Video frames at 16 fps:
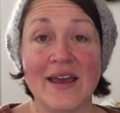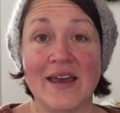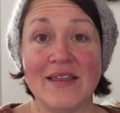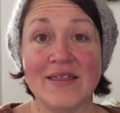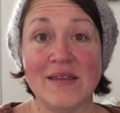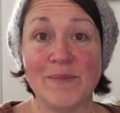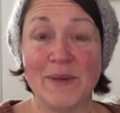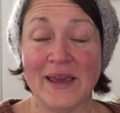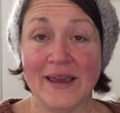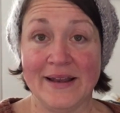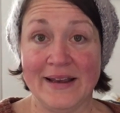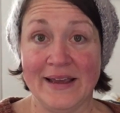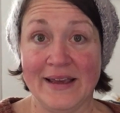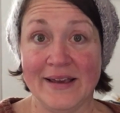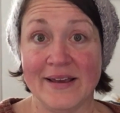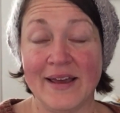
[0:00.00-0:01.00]
at the
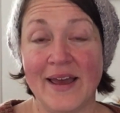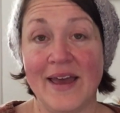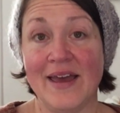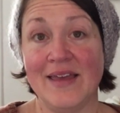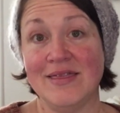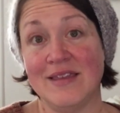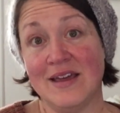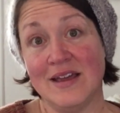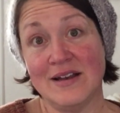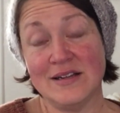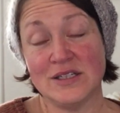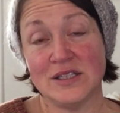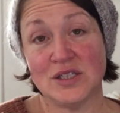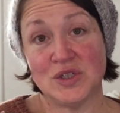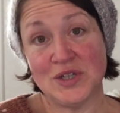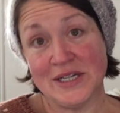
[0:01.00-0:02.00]
beginning, and
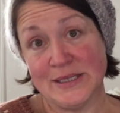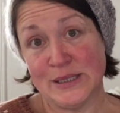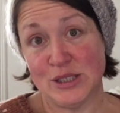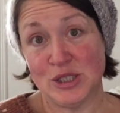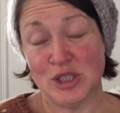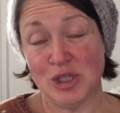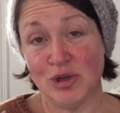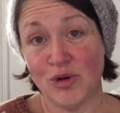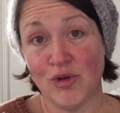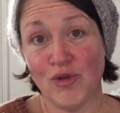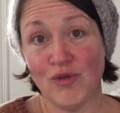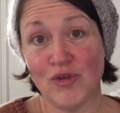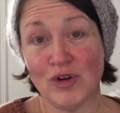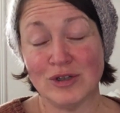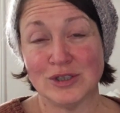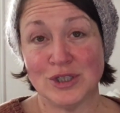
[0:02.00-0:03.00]
then transition
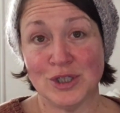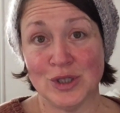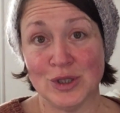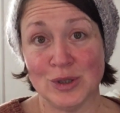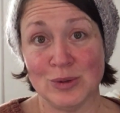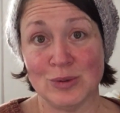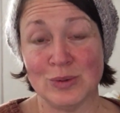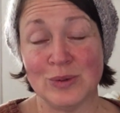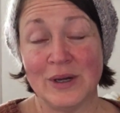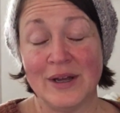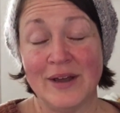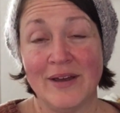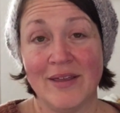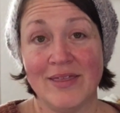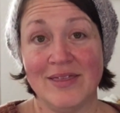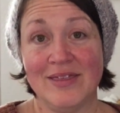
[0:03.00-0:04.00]
over to
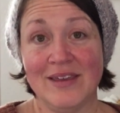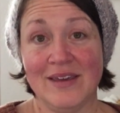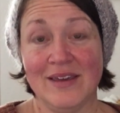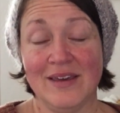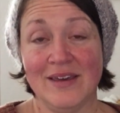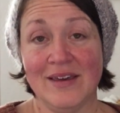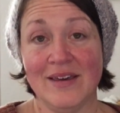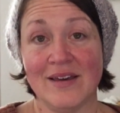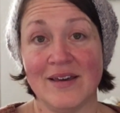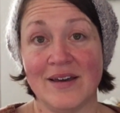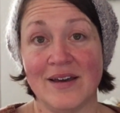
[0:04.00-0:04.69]
the